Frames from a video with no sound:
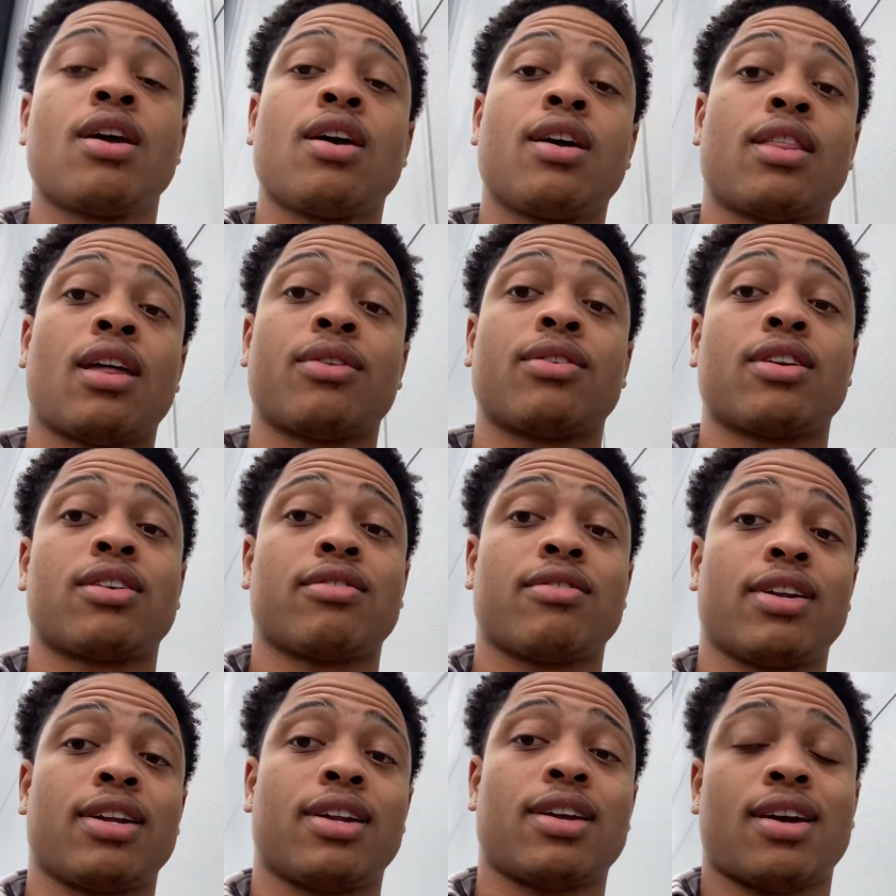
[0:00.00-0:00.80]
that was actually
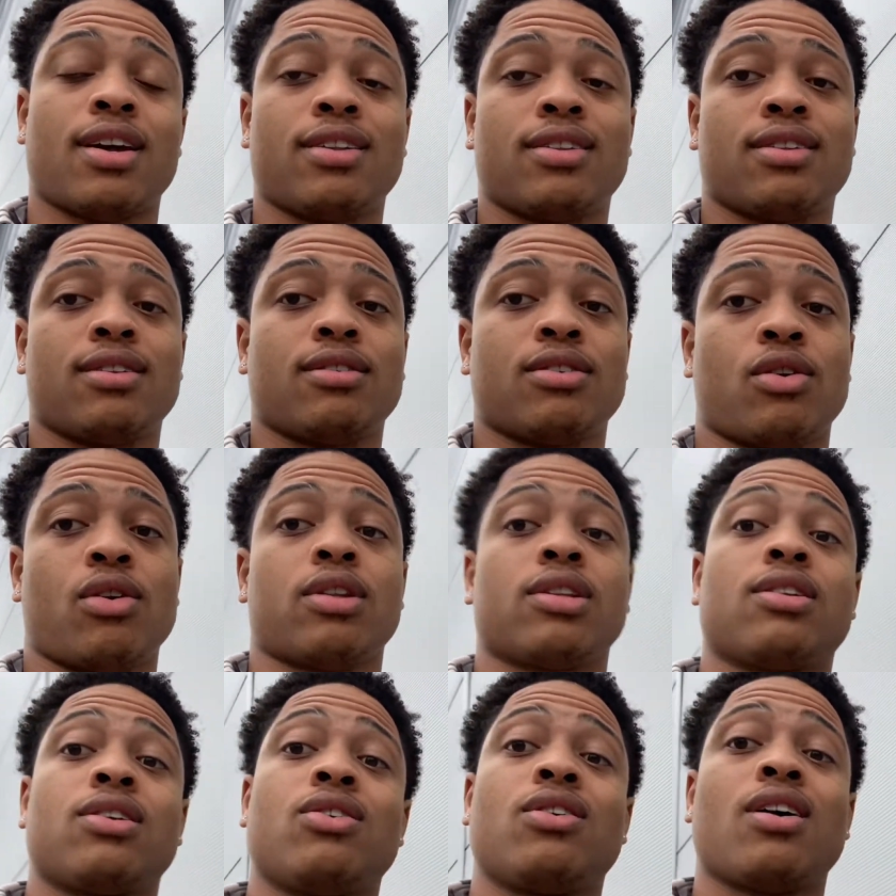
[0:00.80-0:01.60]
really nice. So I'll
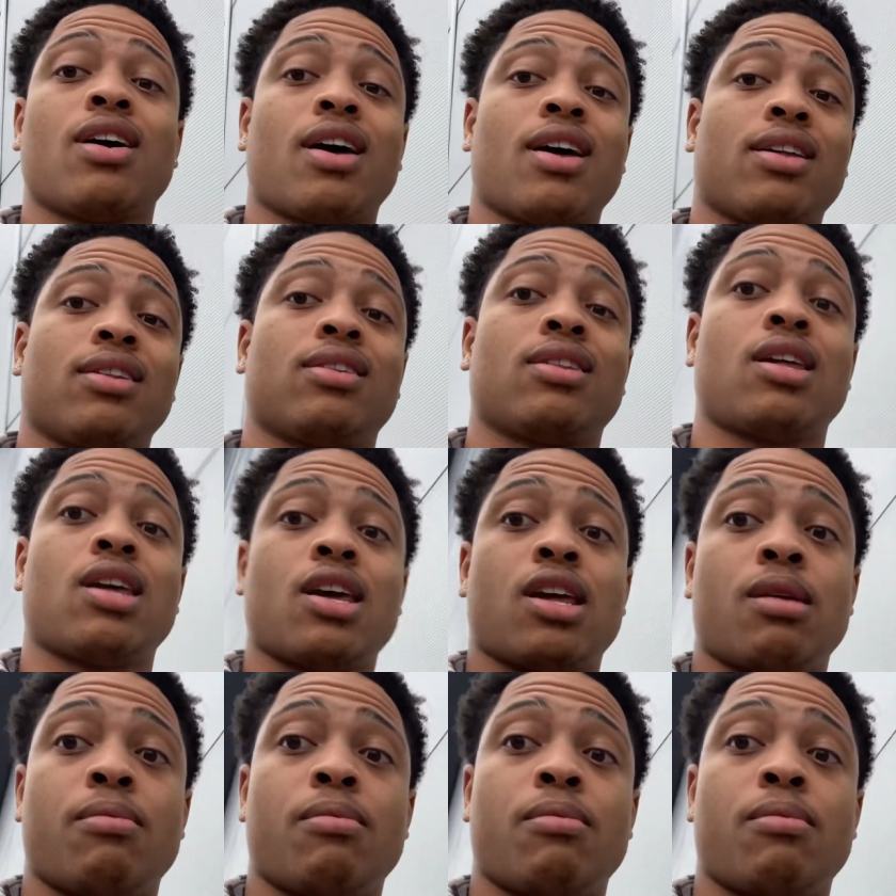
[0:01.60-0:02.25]
see you guys in a